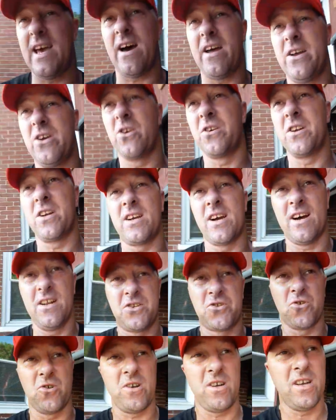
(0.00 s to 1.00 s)
out here in the
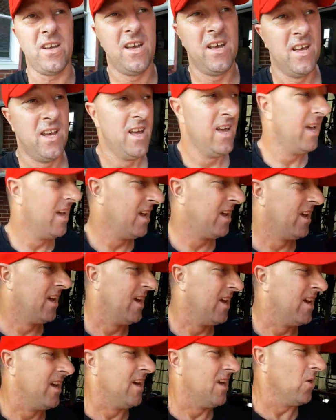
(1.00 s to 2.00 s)
country,
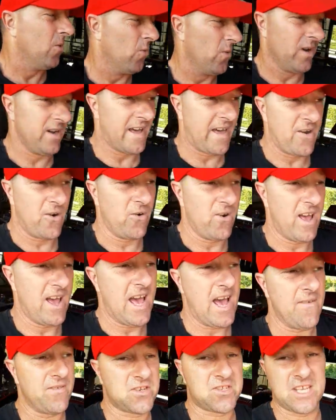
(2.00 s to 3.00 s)
when I don't
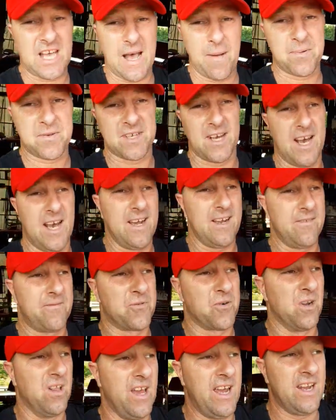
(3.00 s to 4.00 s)
have a stop sign
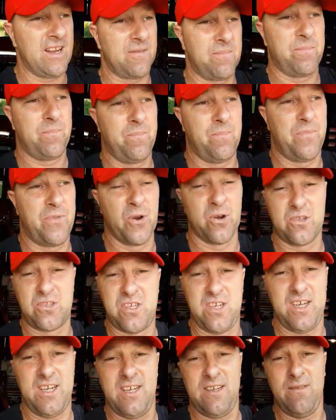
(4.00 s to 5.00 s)
for like
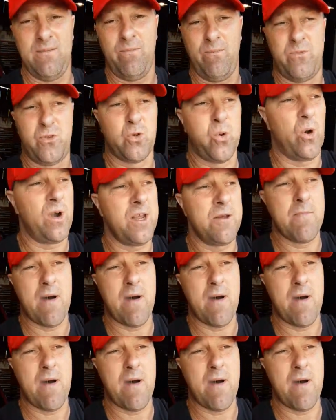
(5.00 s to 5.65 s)
13, 20